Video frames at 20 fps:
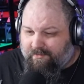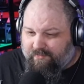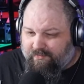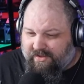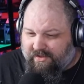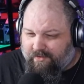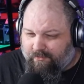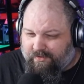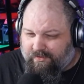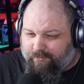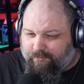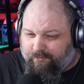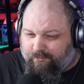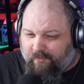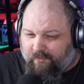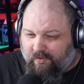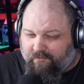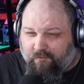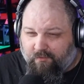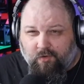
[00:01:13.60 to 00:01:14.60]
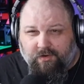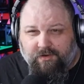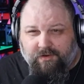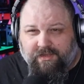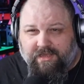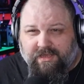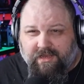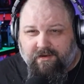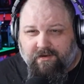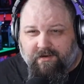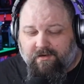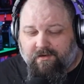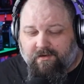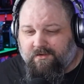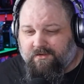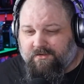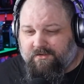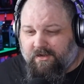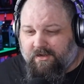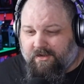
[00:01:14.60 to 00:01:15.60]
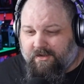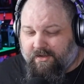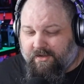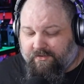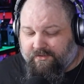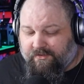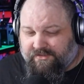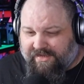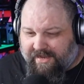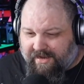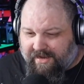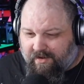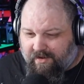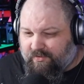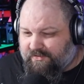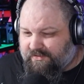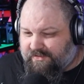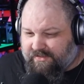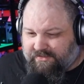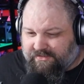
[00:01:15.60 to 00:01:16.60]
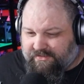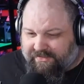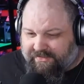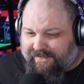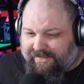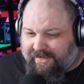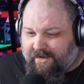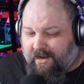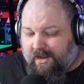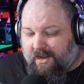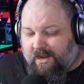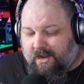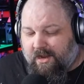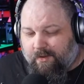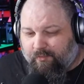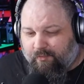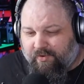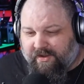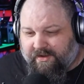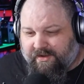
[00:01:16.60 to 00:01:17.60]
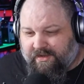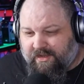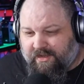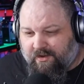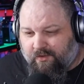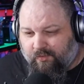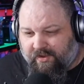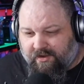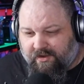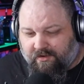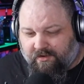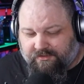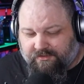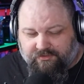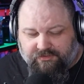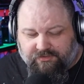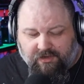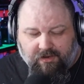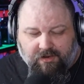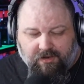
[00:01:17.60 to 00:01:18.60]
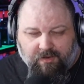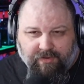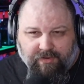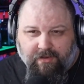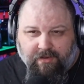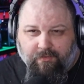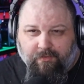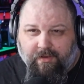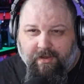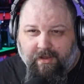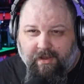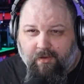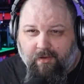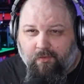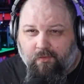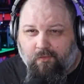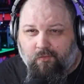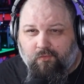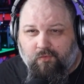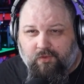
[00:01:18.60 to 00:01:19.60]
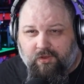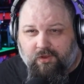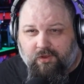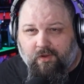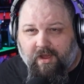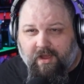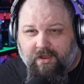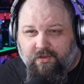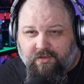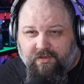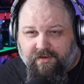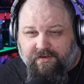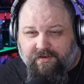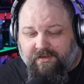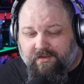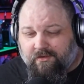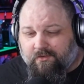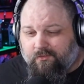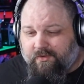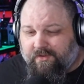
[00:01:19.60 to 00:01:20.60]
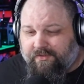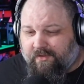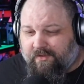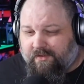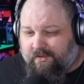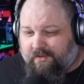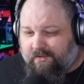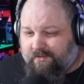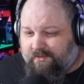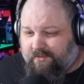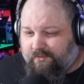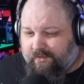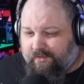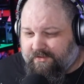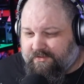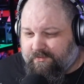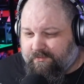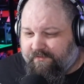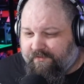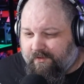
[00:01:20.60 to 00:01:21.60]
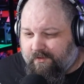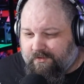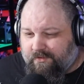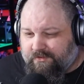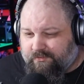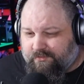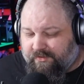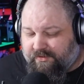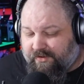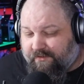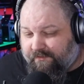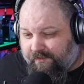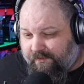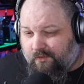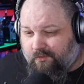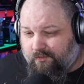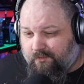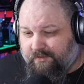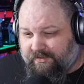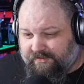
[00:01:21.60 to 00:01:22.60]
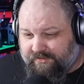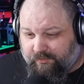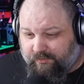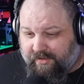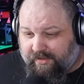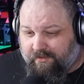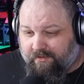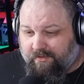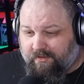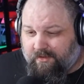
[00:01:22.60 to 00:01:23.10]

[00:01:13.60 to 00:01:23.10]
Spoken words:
be able to afford gear, as cameras, things like that. But, we can also talk about how you can deal with doing some photos with your phone as well.